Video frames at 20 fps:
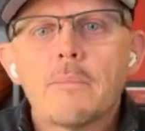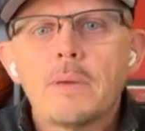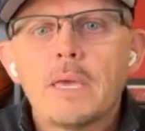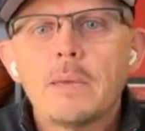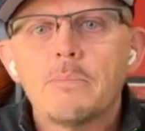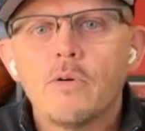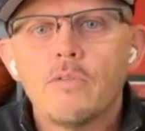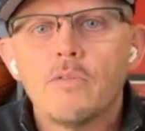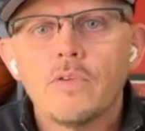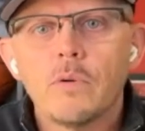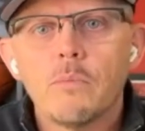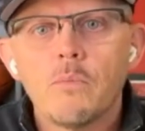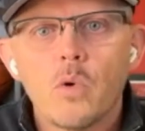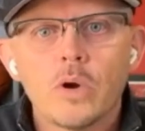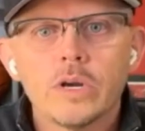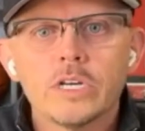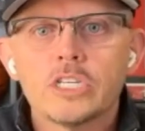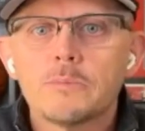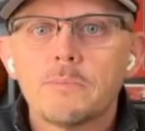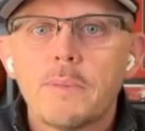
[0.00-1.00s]
of people feel more
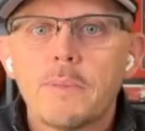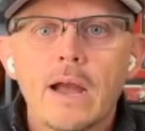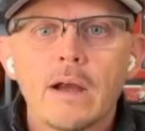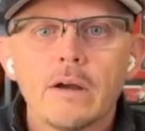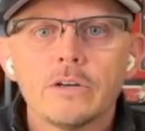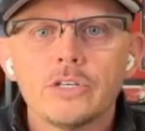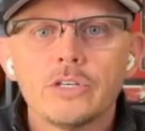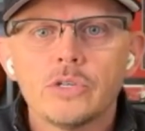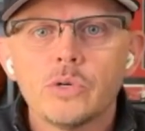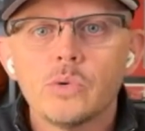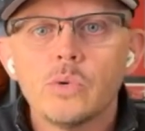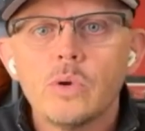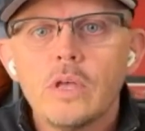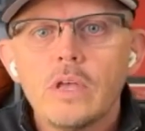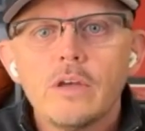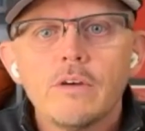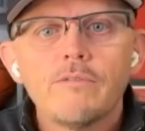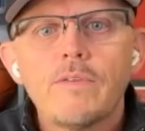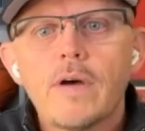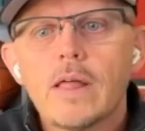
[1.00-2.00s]
inspired to
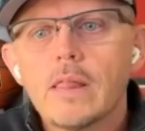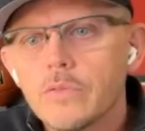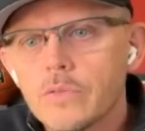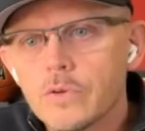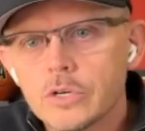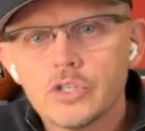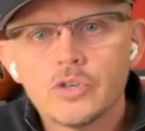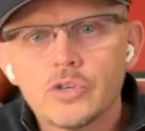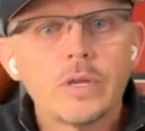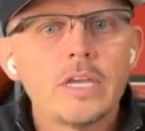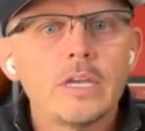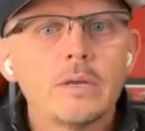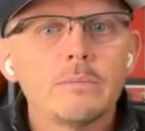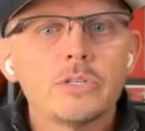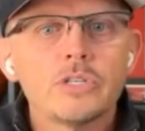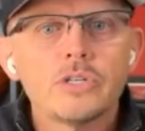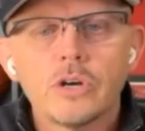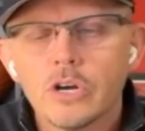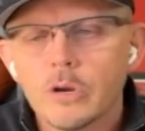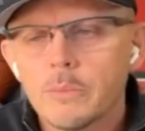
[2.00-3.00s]
follow their
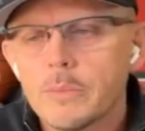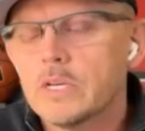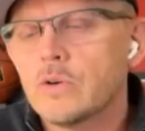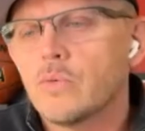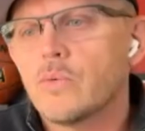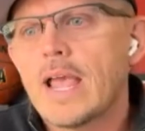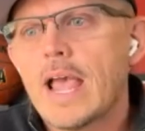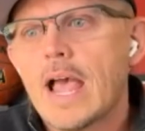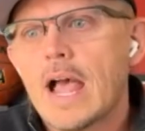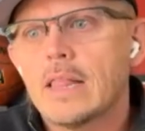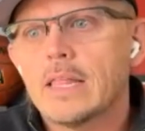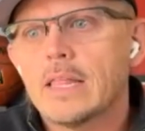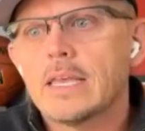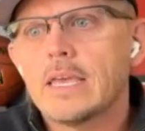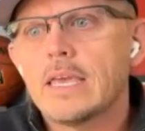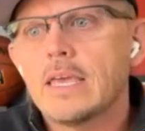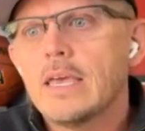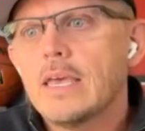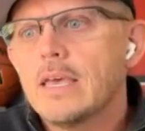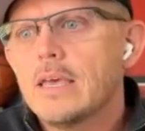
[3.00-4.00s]
dreams, turn them into
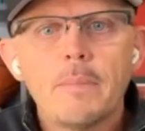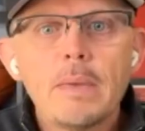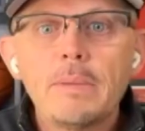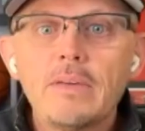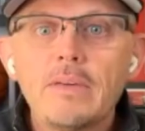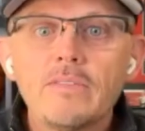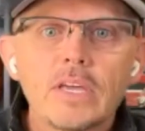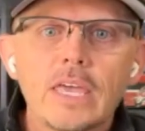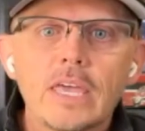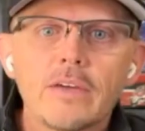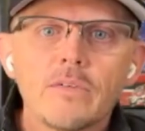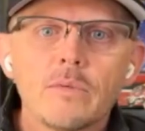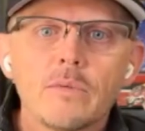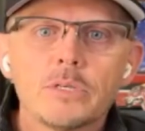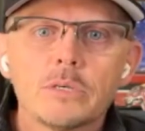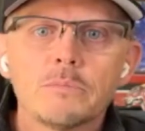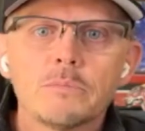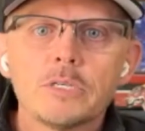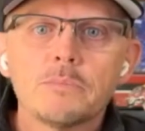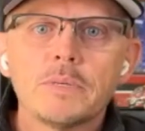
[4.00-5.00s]
reality, maybe even give them
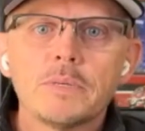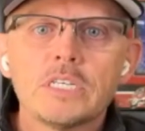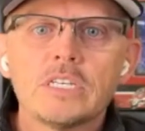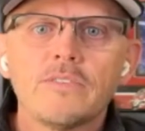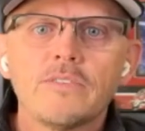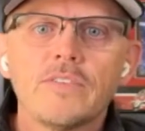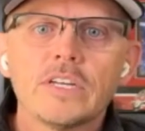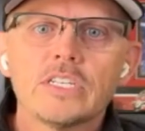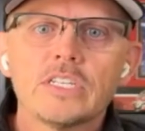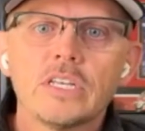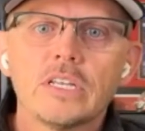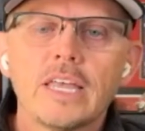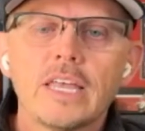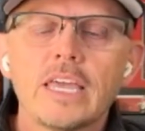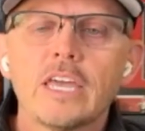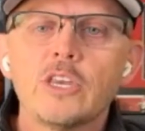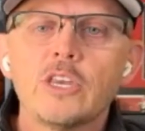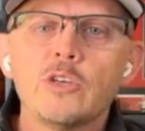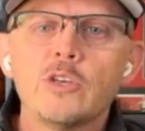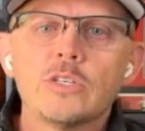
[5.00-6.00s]
some specifics that they
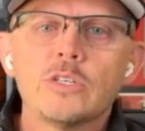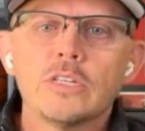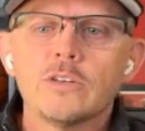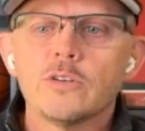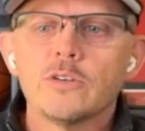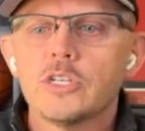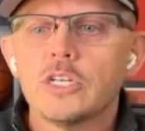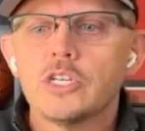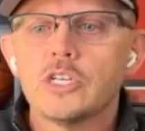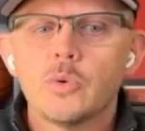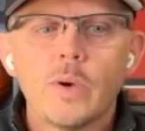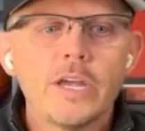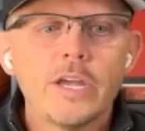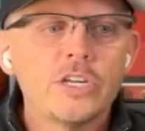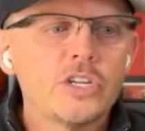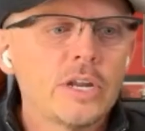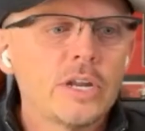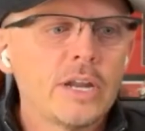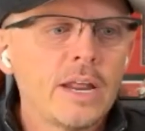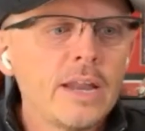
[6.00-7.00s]
can use in their
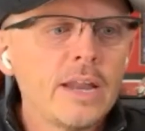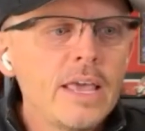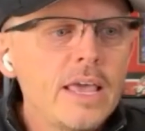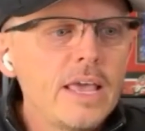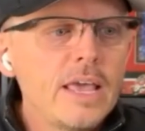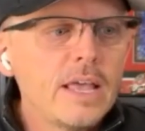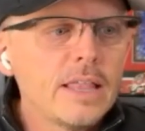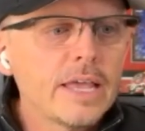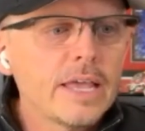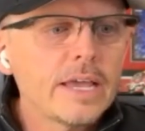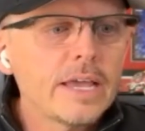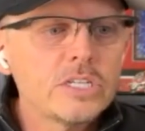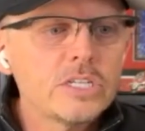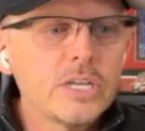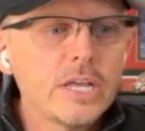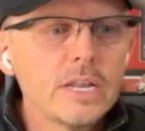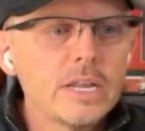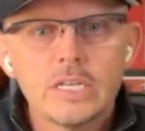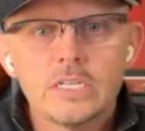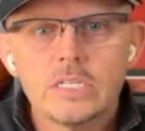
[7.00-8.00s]
situation. And like I
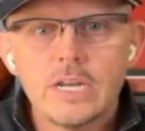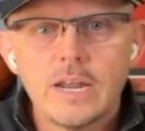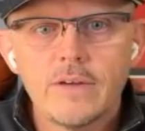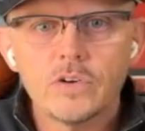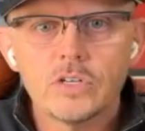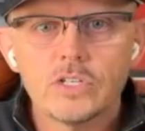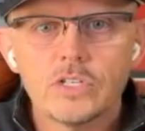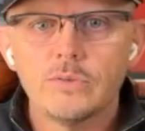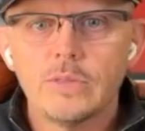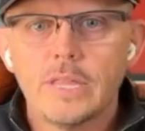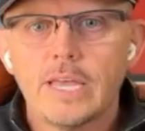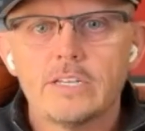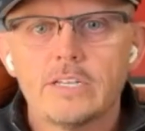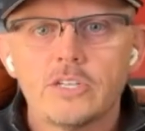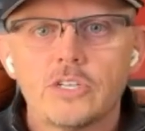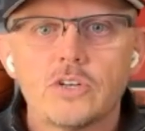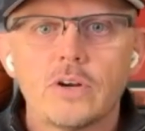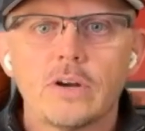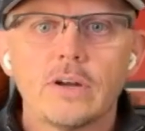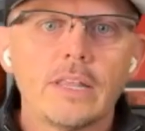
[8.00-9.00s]
said, it's never too late to
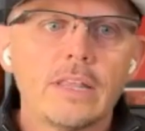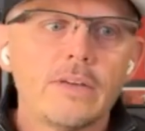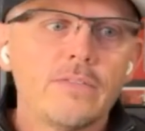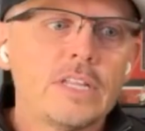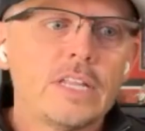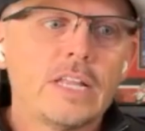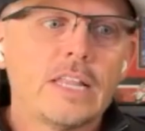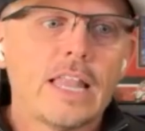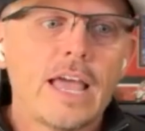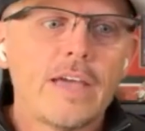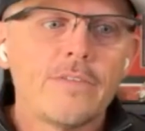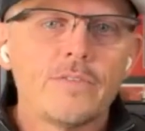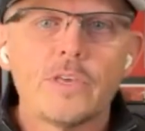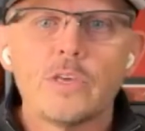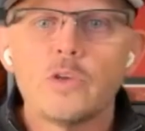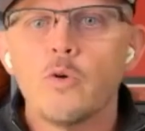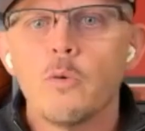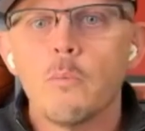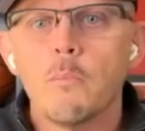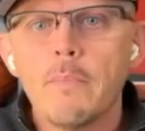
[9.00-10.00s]
start living the life that
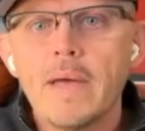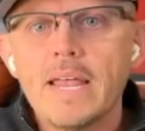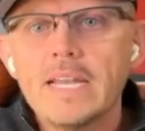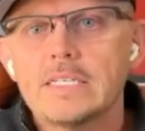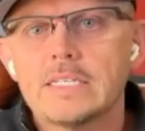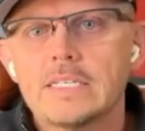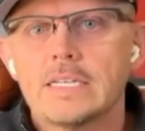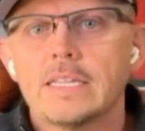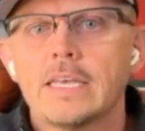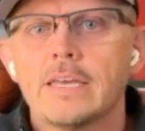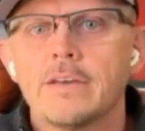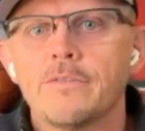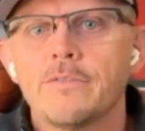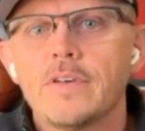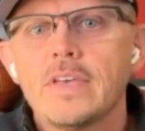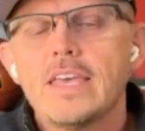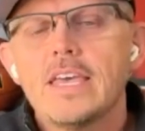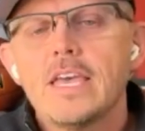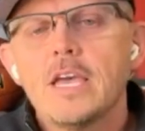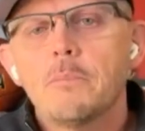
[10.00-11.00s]
you were meant to live.
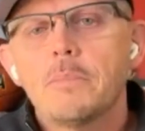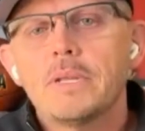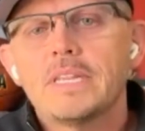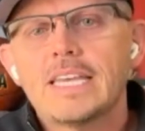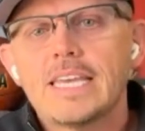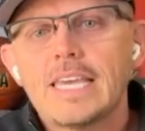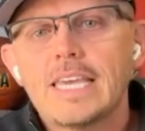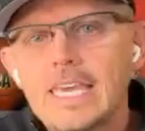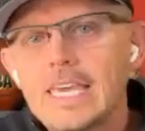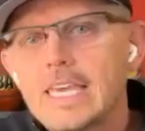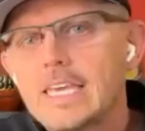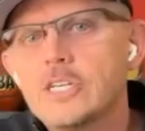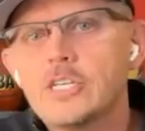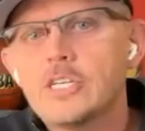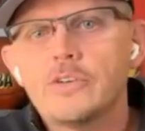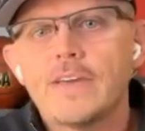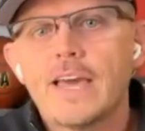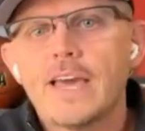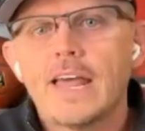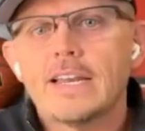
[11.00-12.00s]
But the key is
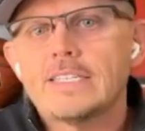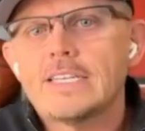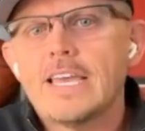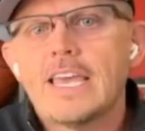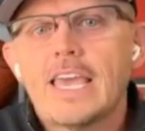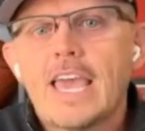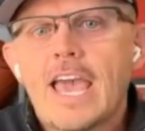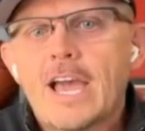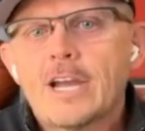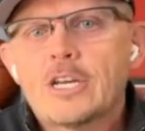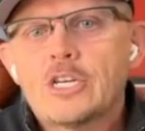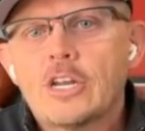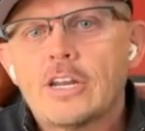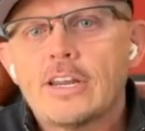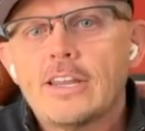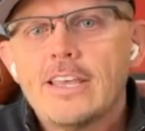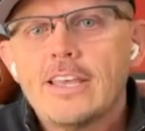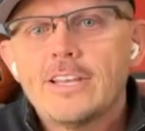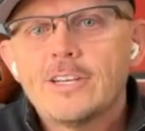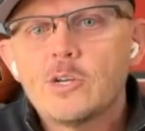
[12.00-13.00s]
you've got to take
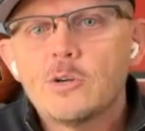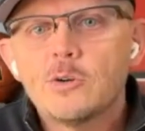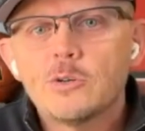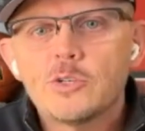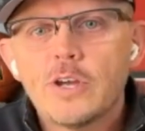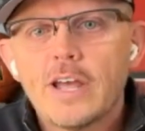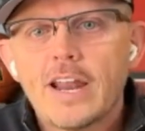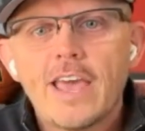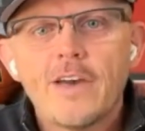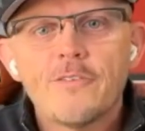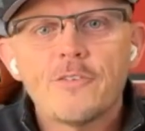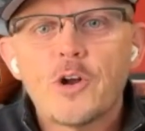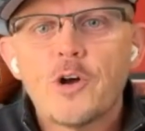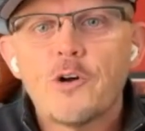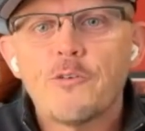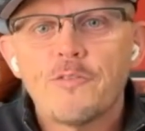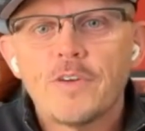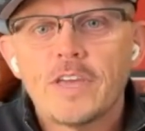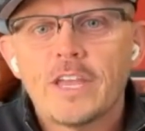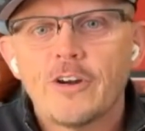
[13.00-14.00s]
action. Don't try to have it
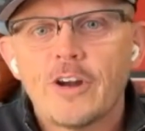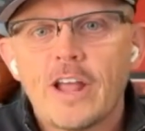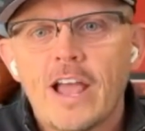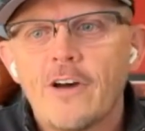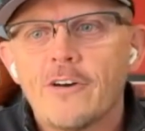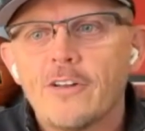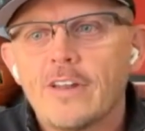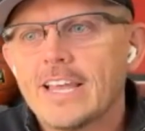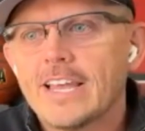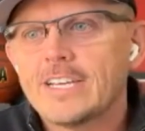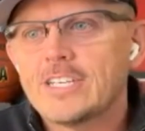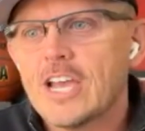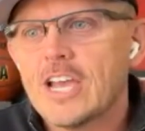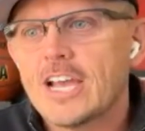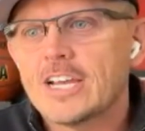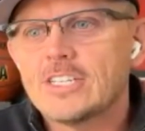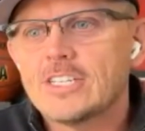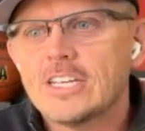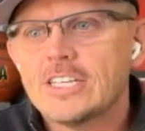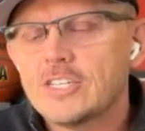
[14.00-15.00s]
all figured out. Like
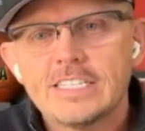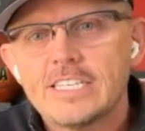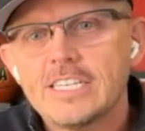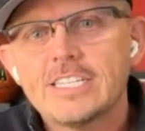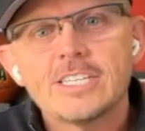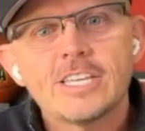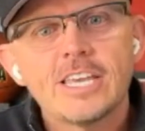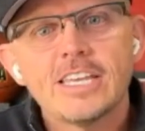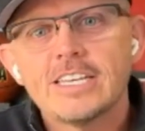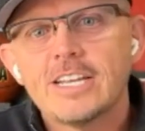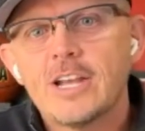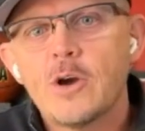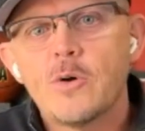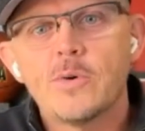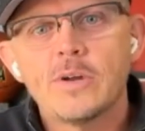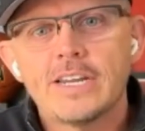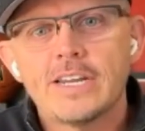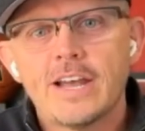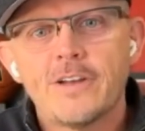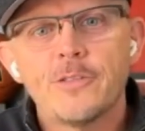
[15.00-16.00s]
Jack said, just get
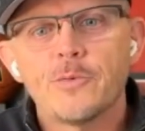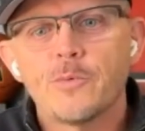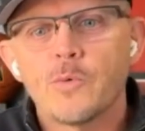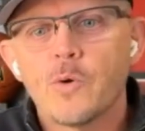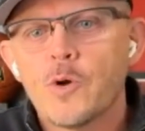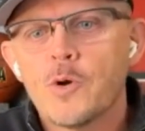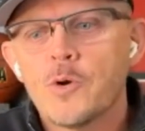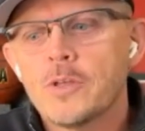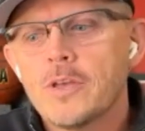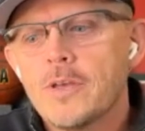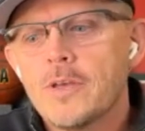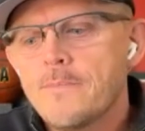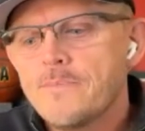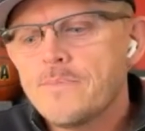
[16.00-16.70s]
going down the road.